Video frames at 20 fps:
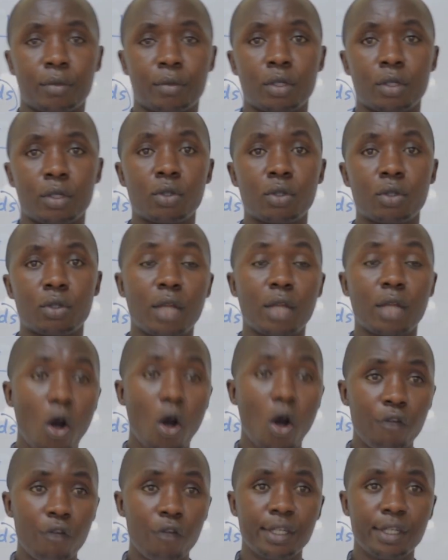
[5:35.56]
So the
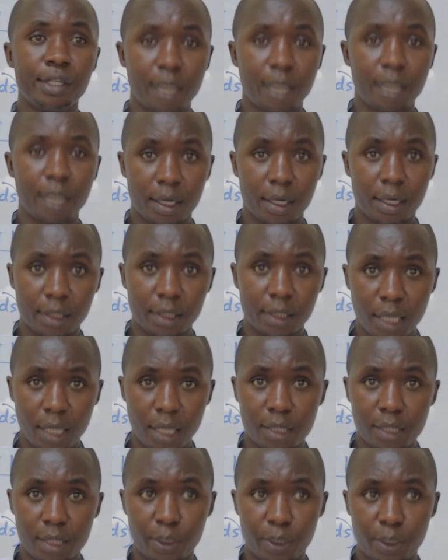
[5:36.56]
office-related
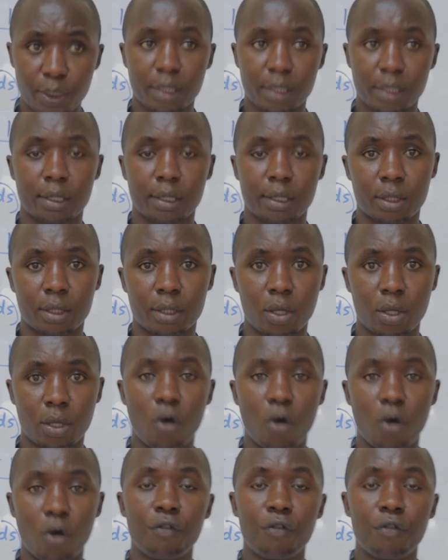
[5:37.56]
expenses,
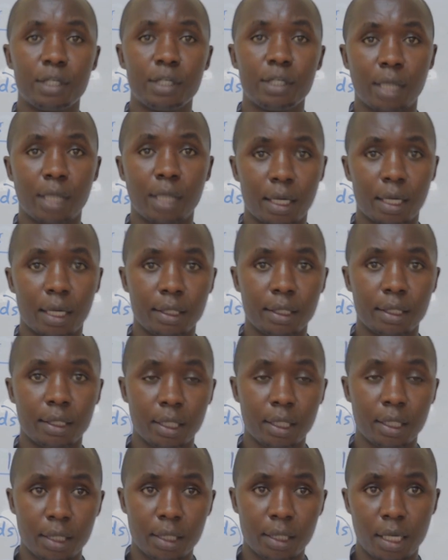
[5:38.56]

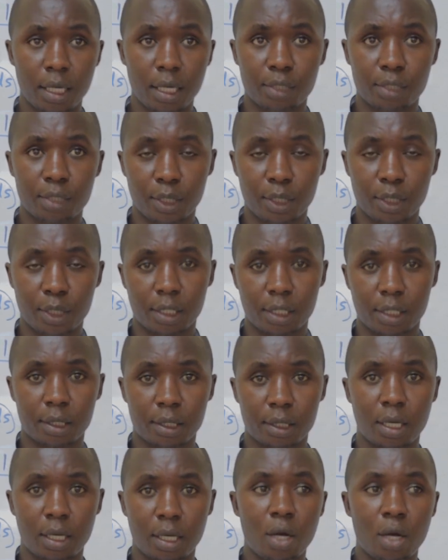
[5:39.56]
office-related
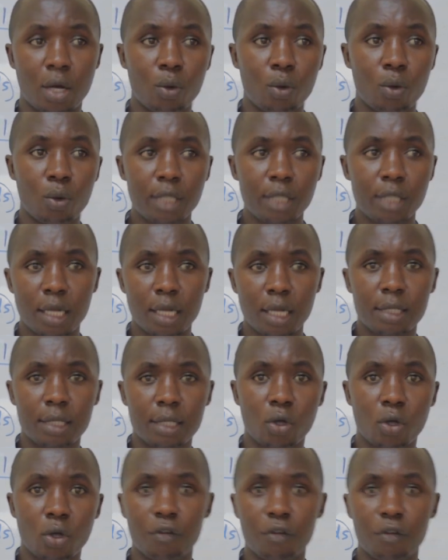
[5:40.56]
expenses. Which are
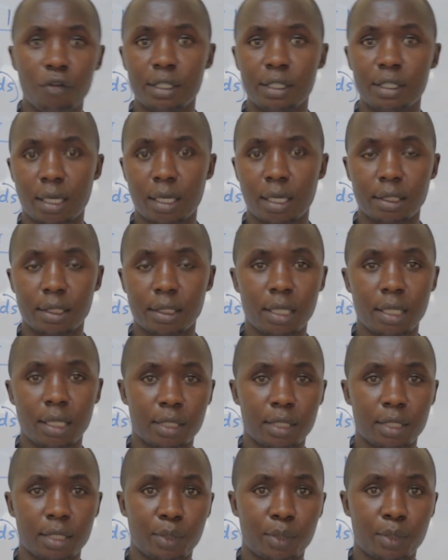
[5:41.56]
these office-related
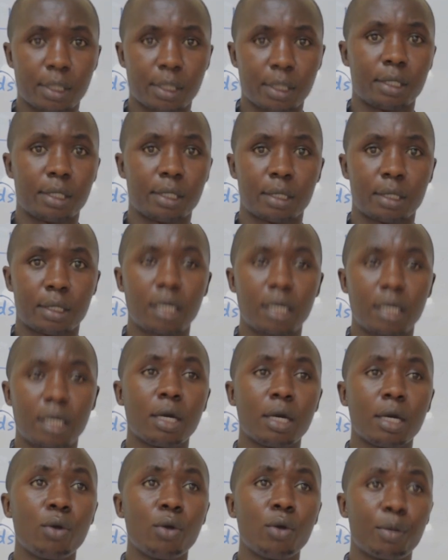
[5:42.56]
expenses? Like
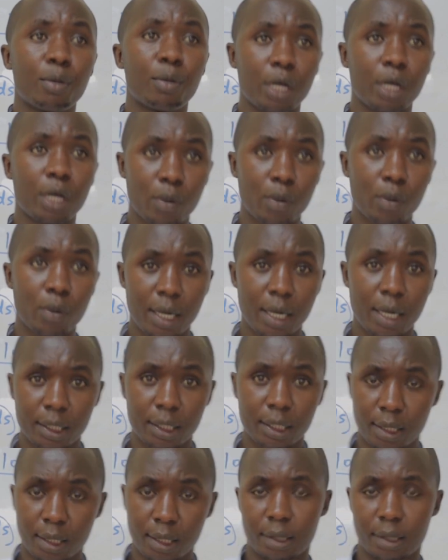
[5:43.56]
now you are paying your
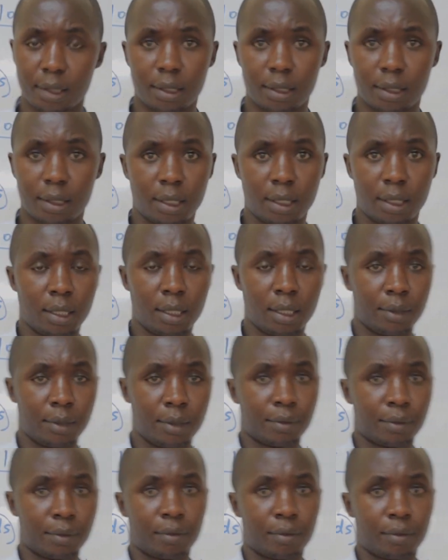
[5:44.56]
directors.
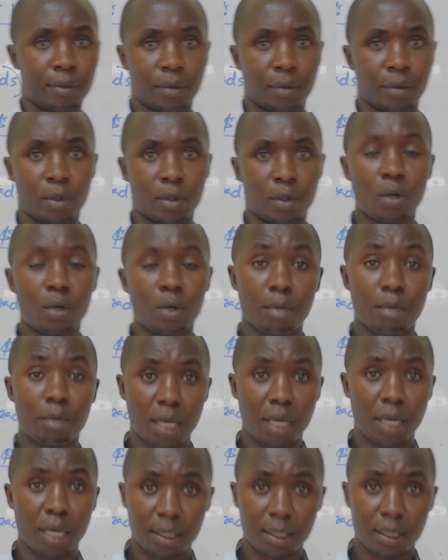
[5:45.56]
You are
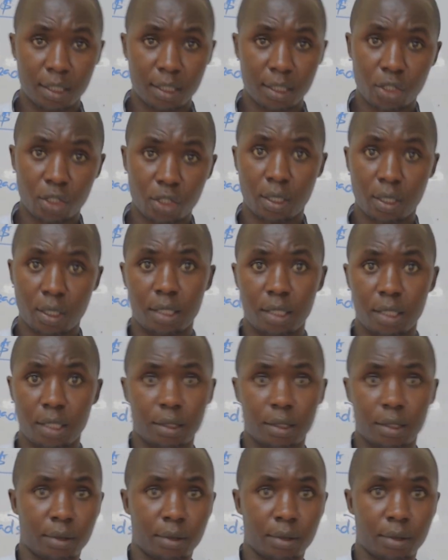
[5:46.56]
buying stationery.